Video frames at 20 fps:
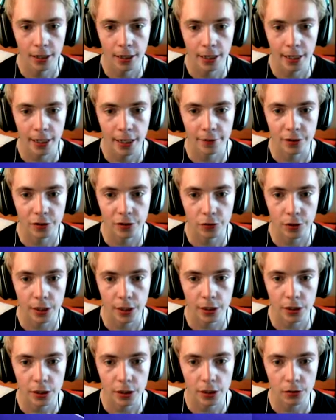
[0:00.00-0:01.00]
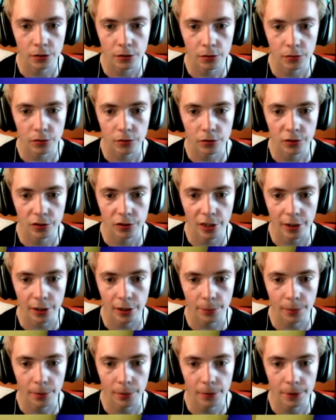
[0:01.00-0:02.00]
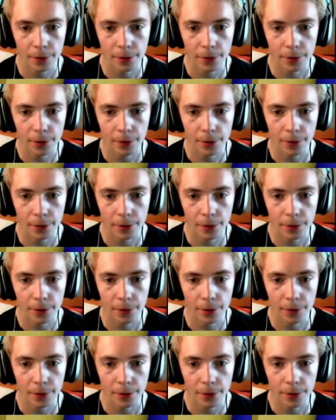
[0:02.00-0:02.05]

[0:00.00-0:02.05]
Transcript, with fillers: I have a strategy set up.